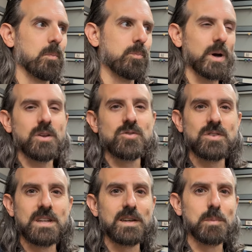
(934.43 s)
but you
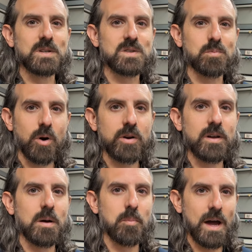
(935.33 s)
just need to be smart
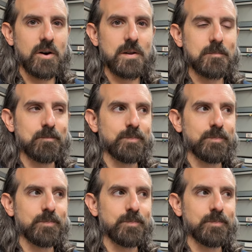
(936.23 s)
about it.